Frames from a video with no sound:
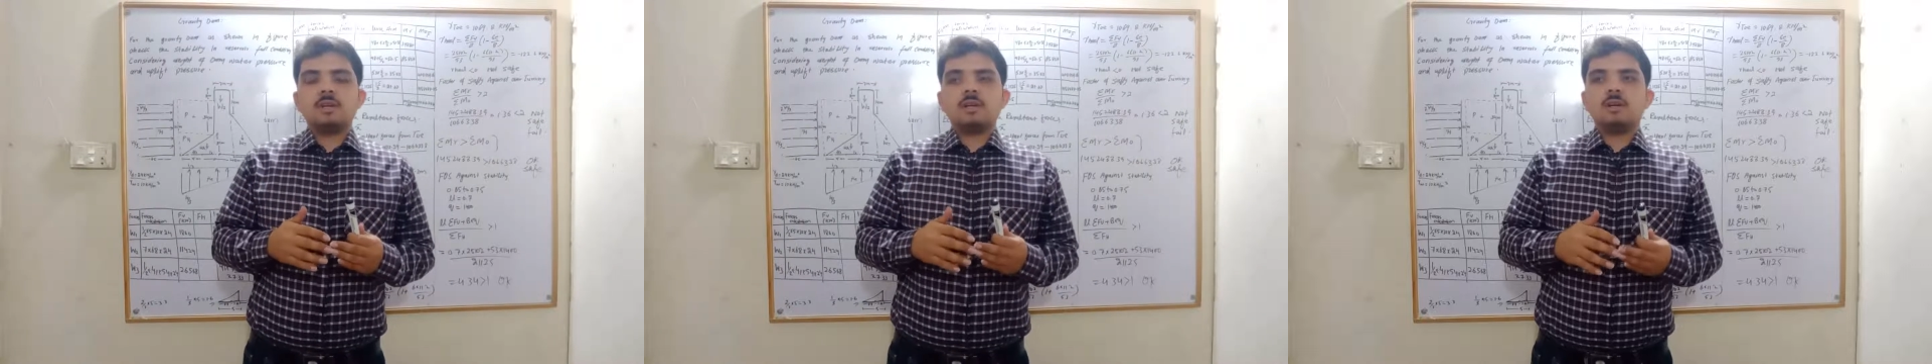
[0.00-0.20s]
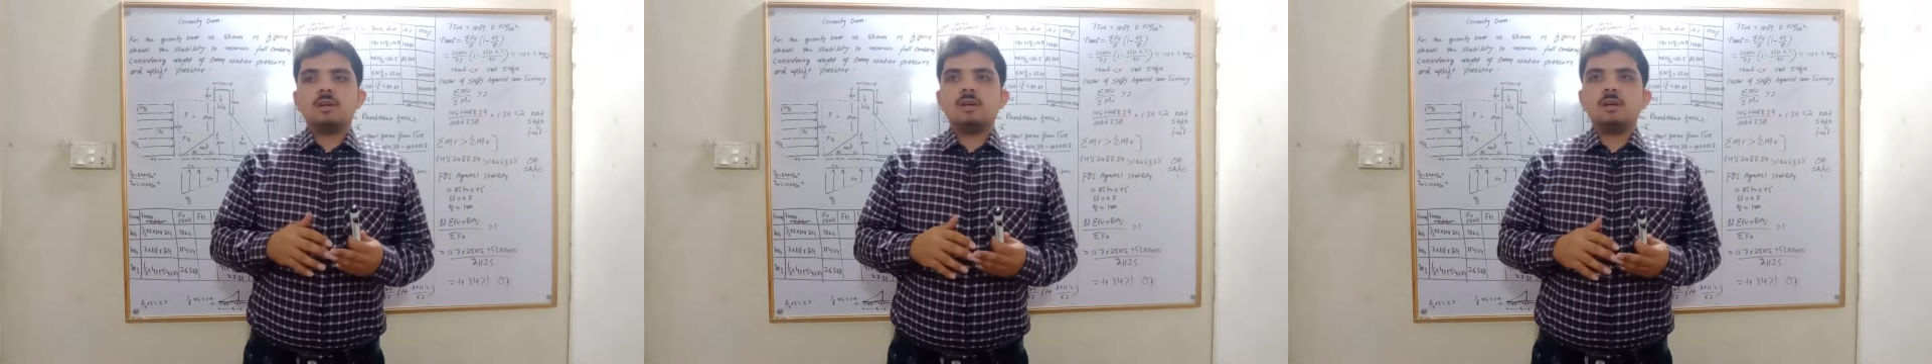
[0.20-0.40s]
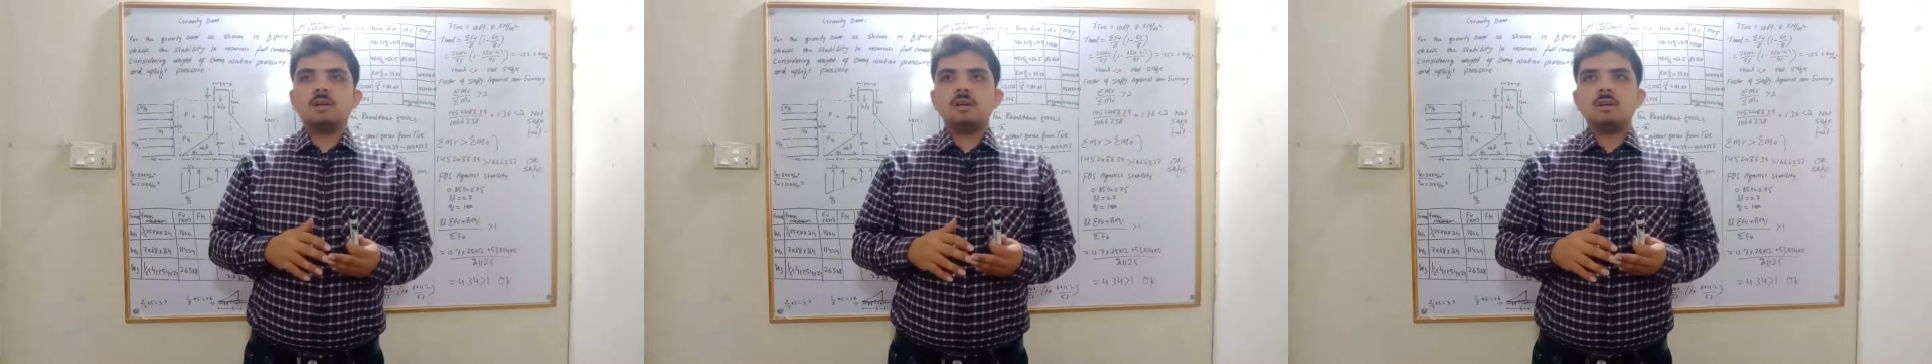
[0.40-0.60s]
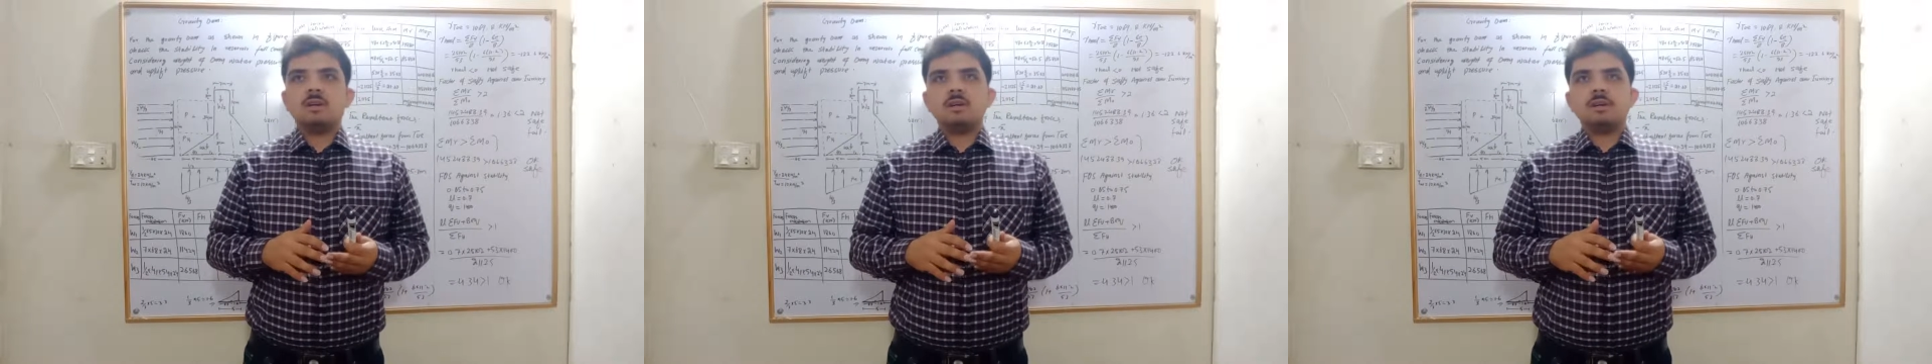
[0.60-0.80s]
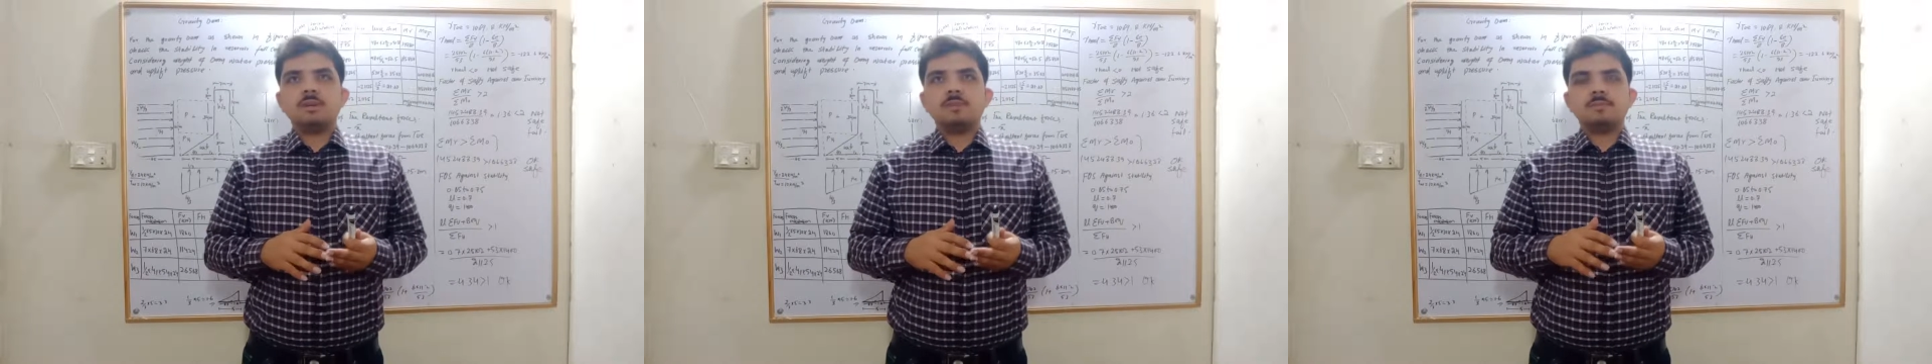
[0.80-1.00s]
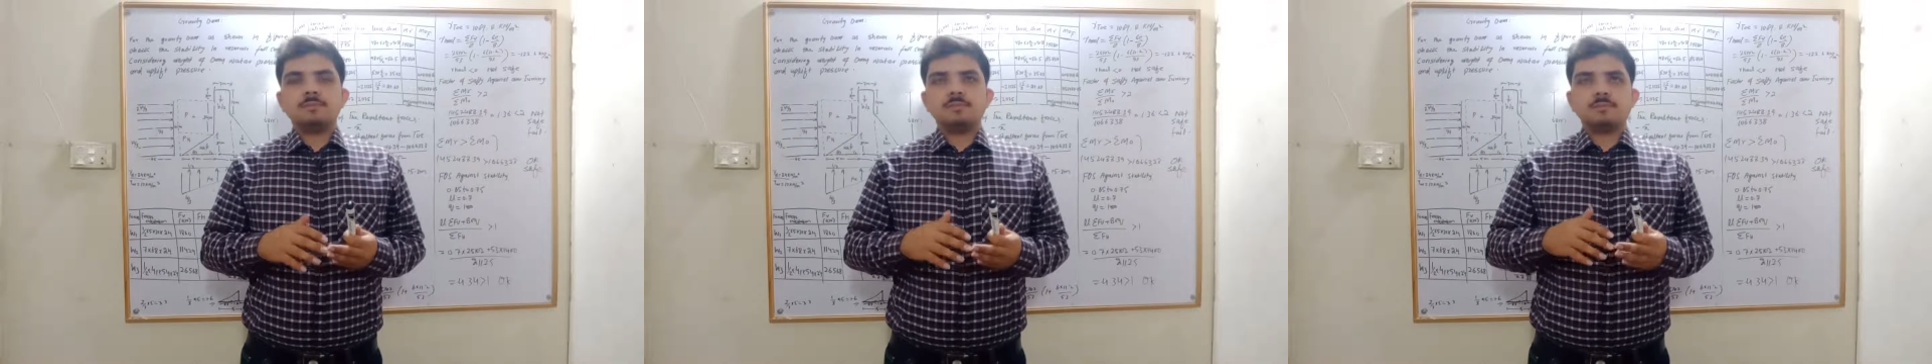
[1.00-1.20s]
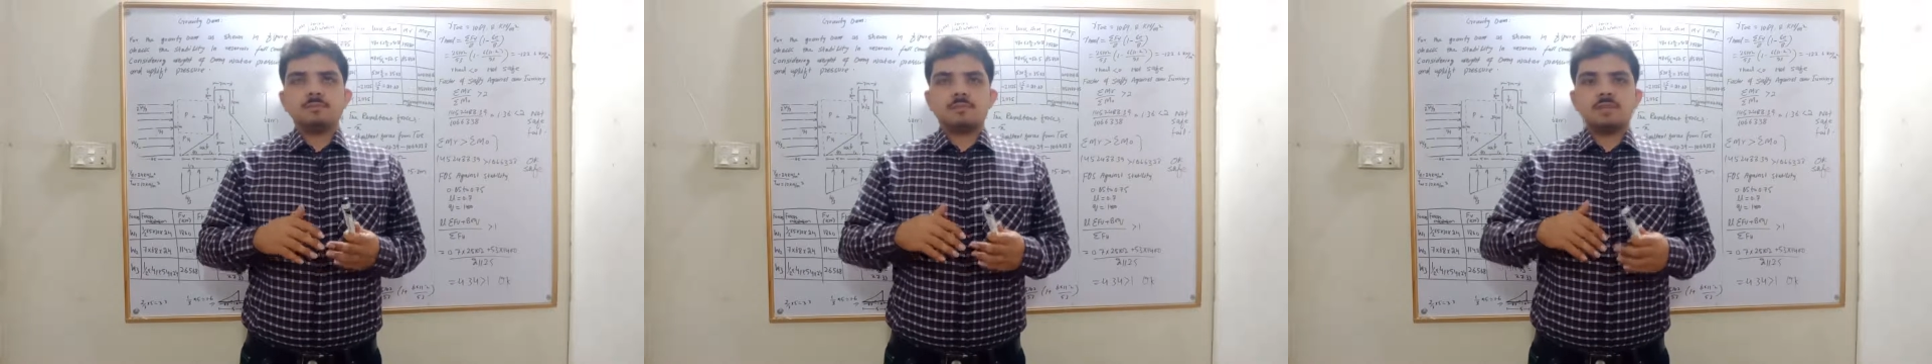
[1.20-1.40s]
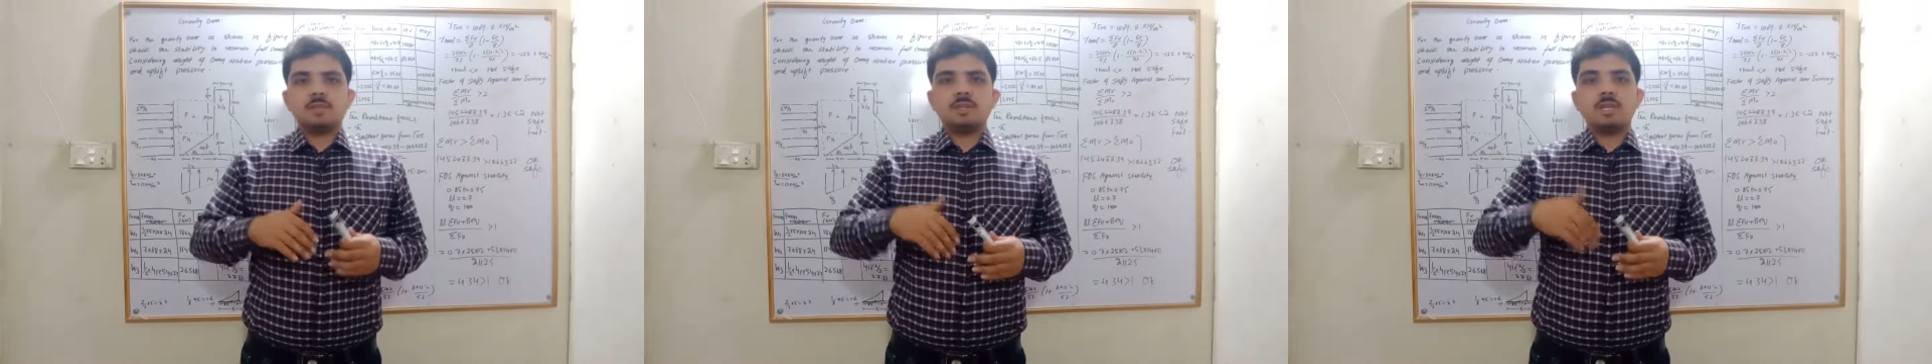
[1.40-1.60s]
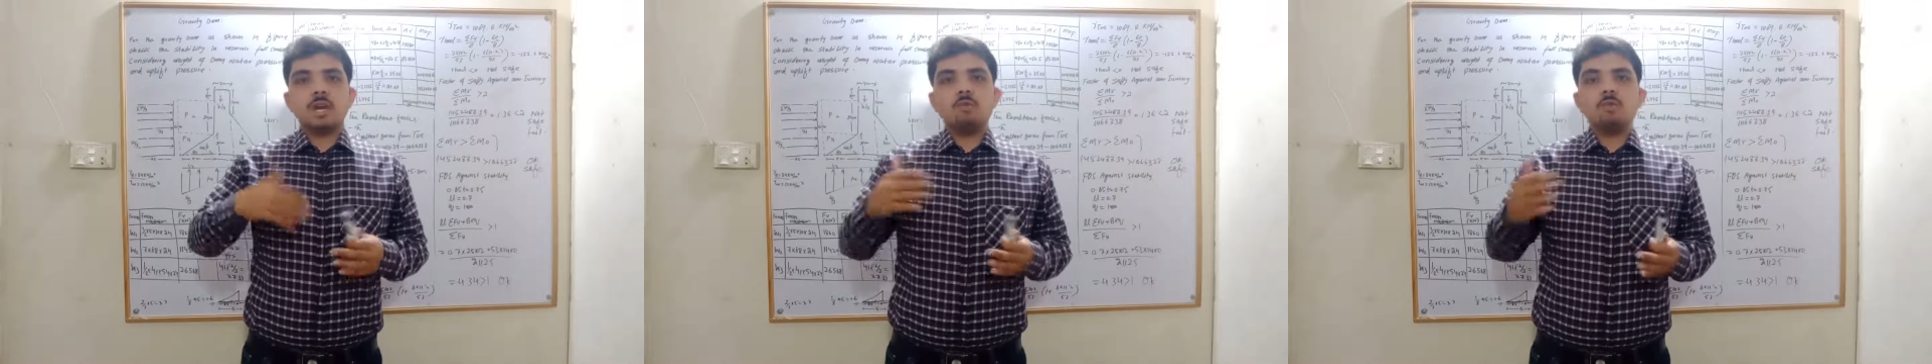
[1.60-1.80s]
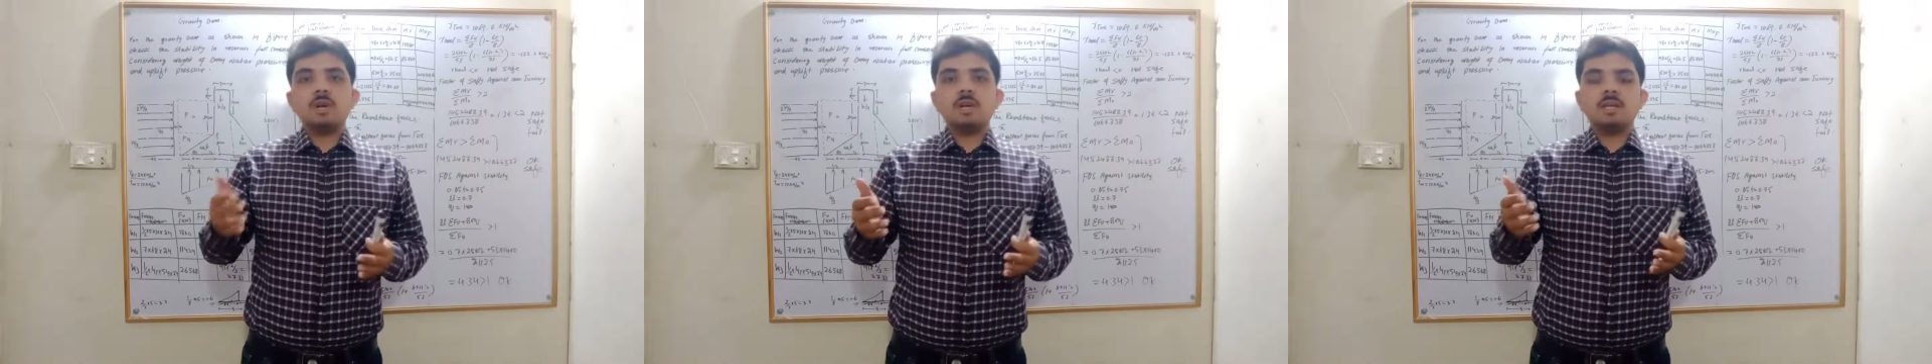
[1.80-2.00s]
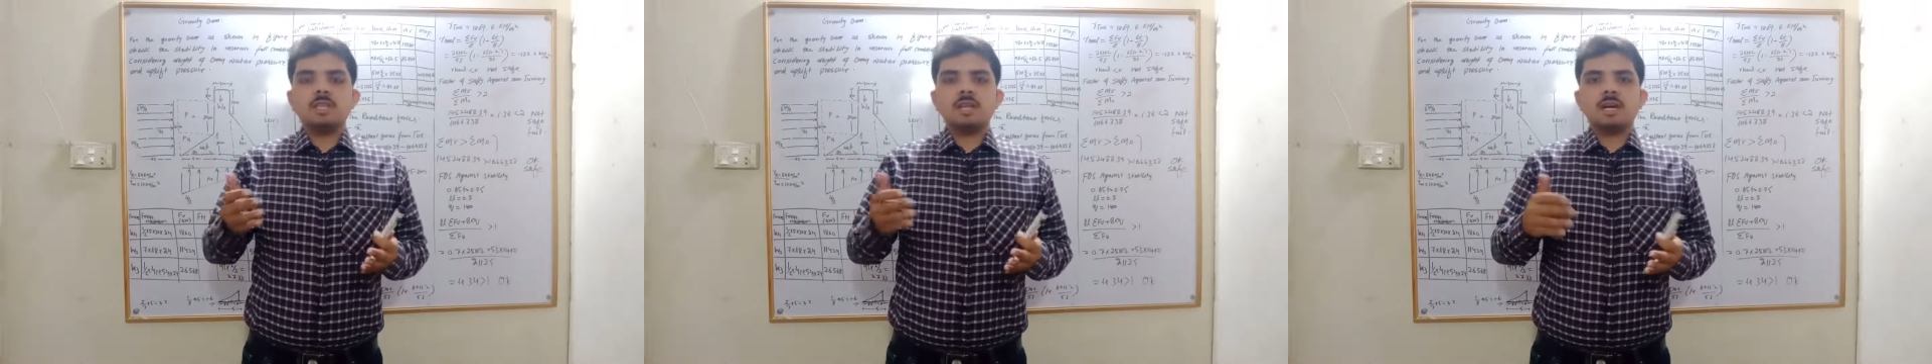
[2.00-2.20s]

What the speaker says: divert